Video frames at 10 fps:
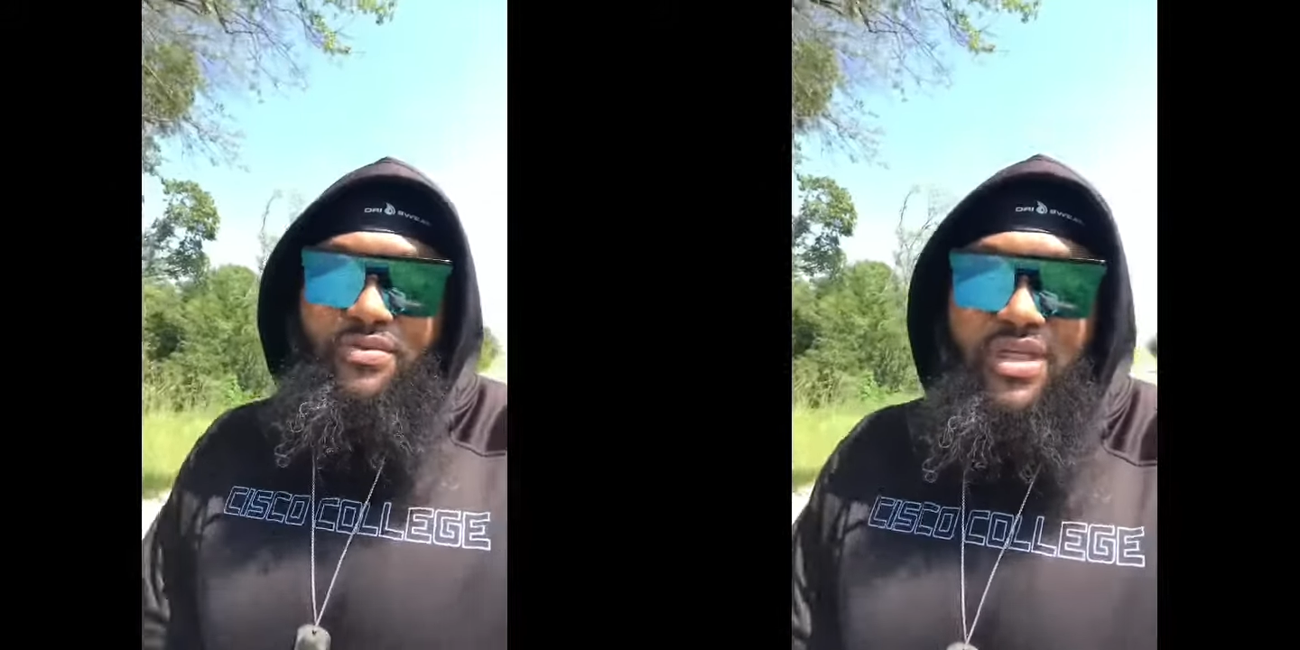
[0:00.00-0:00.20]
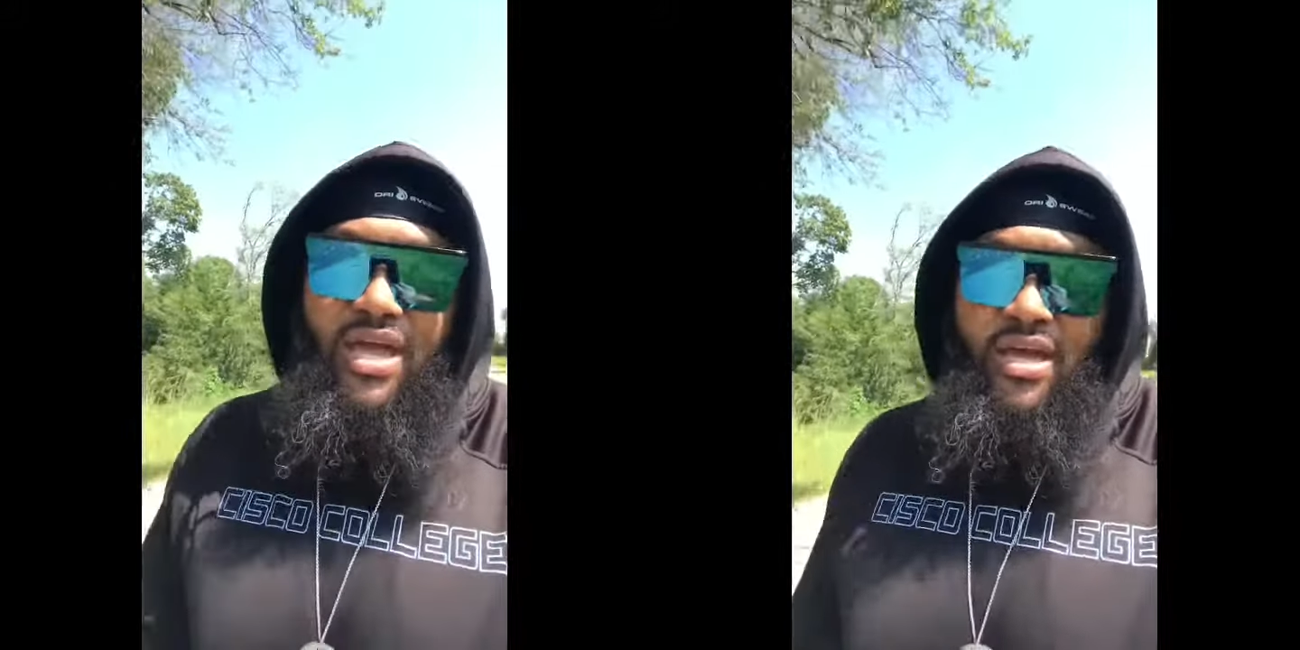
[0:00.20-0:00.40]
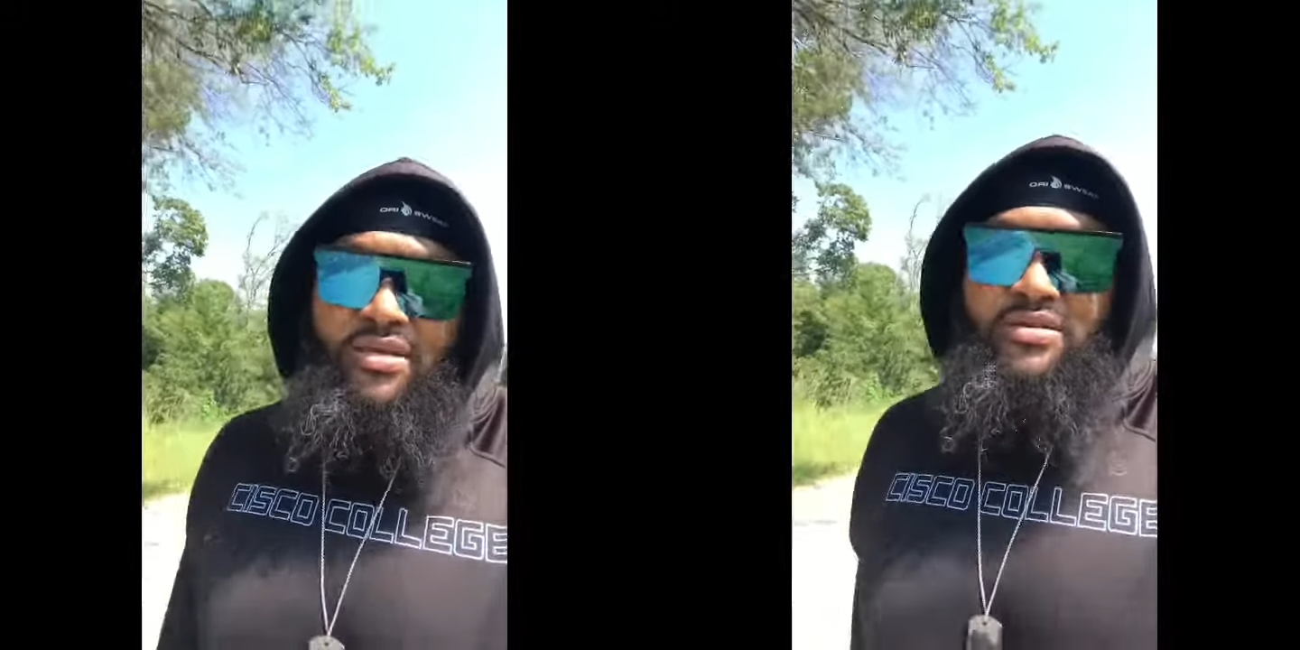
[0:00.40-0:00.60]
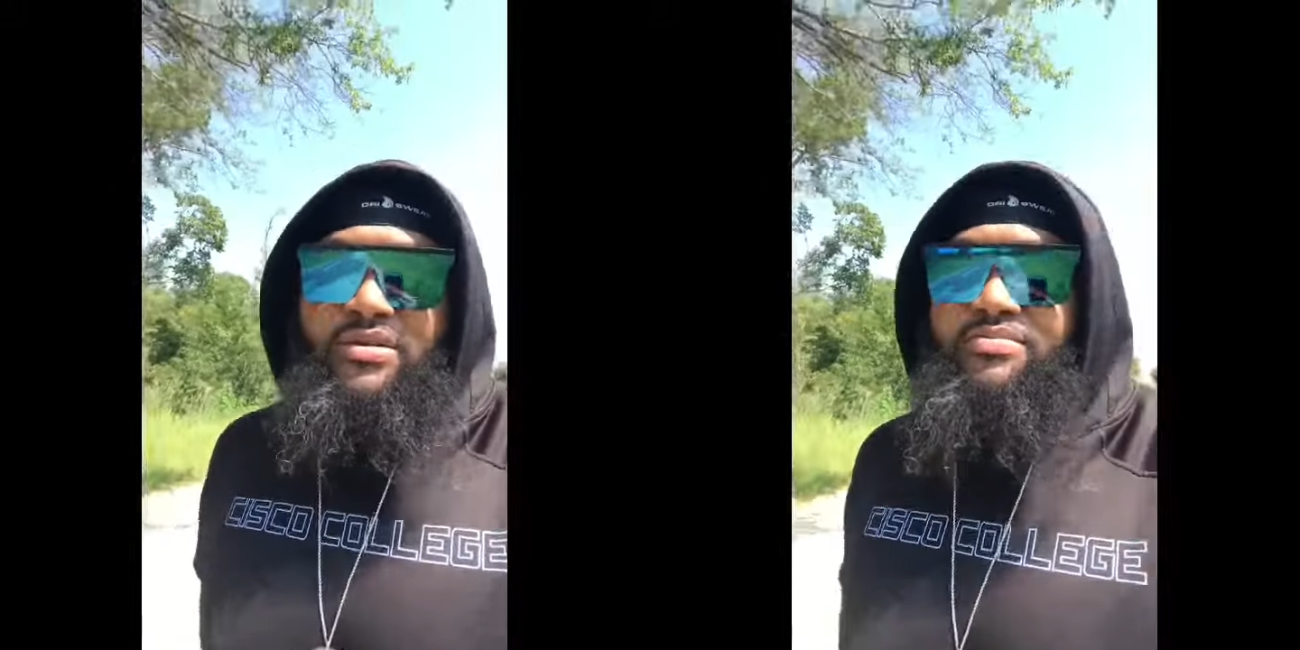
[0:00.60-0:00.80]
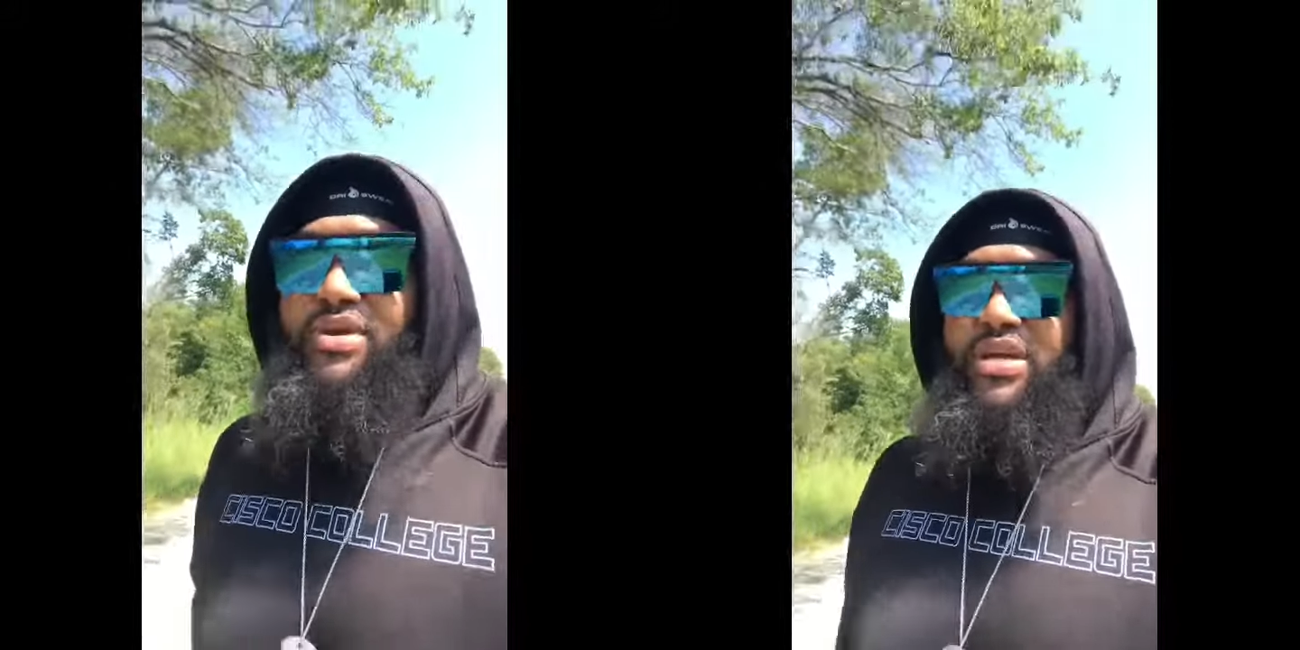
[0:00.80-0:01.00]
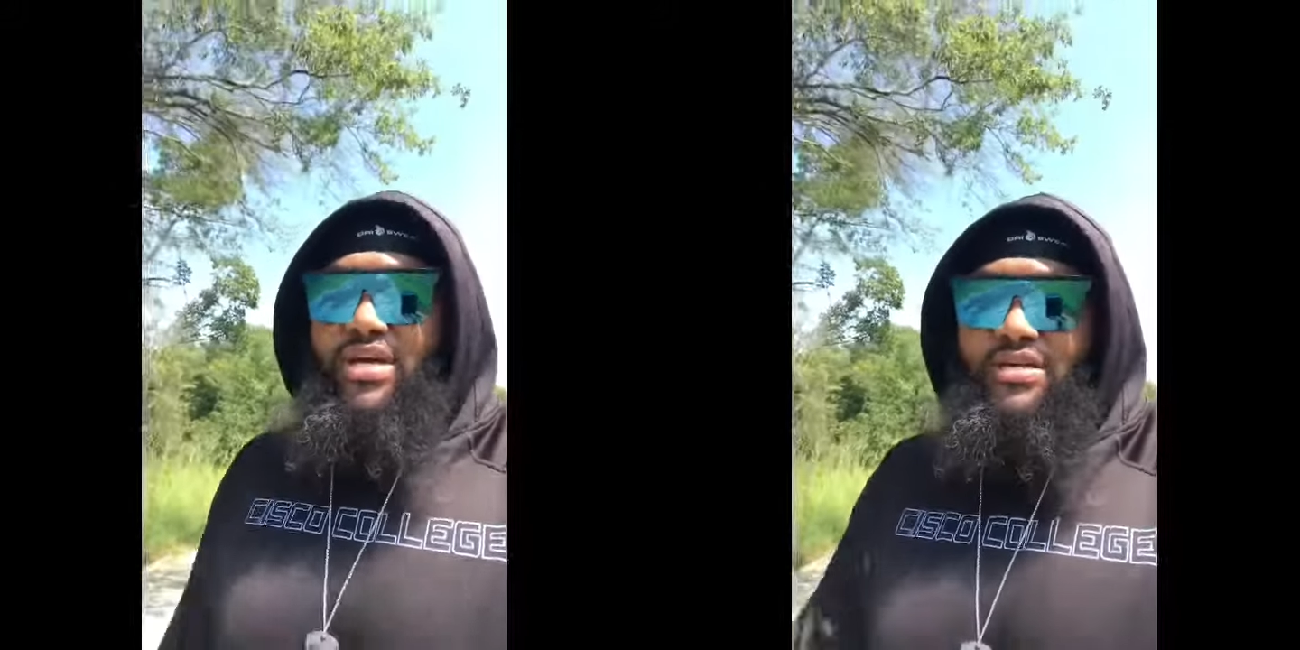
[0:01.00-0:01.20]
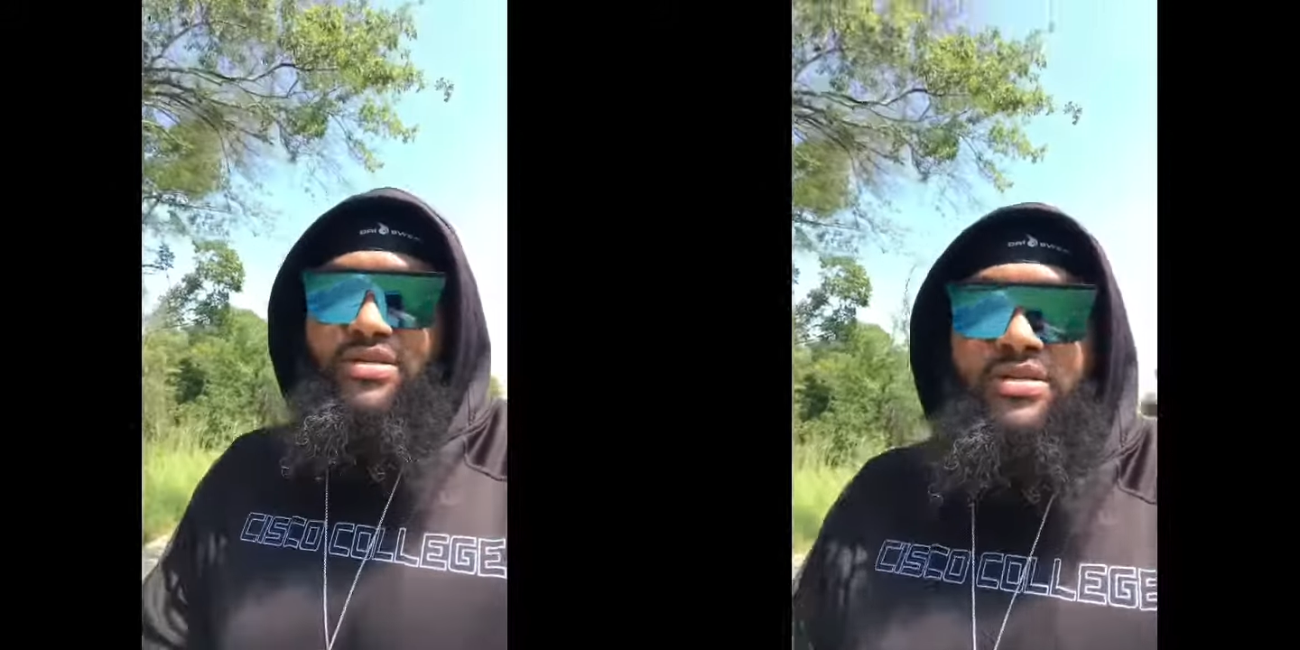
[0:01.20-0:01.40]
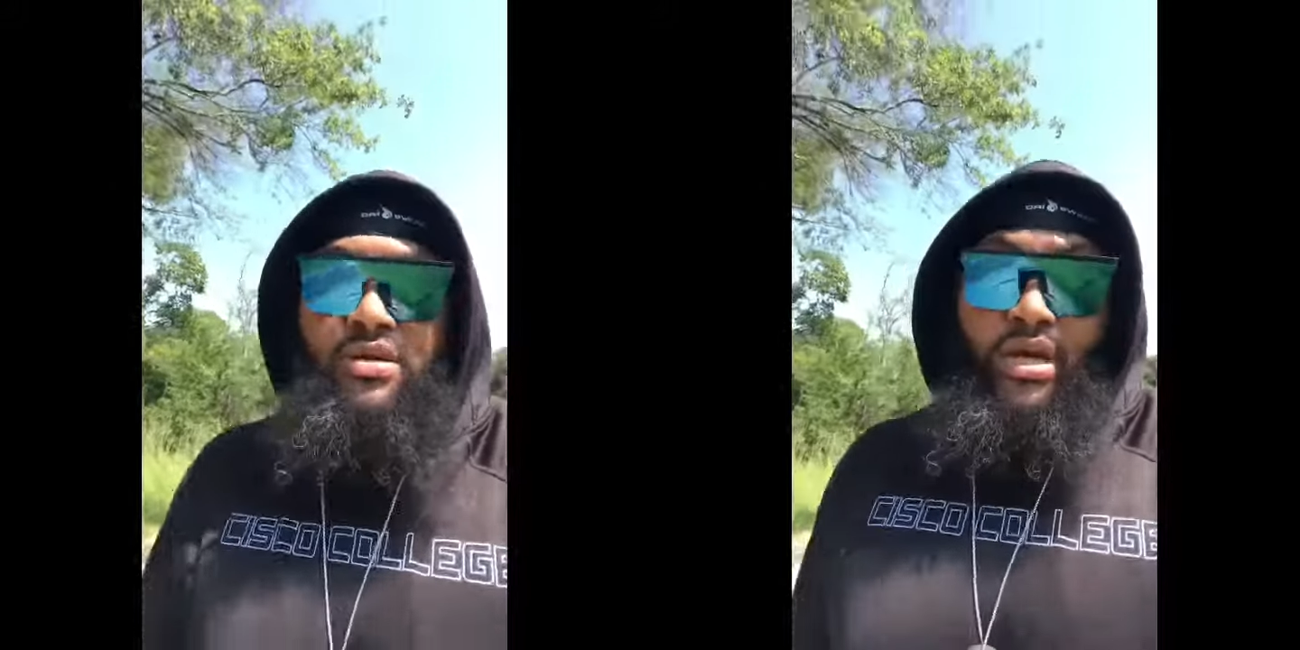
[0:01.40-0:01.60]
things because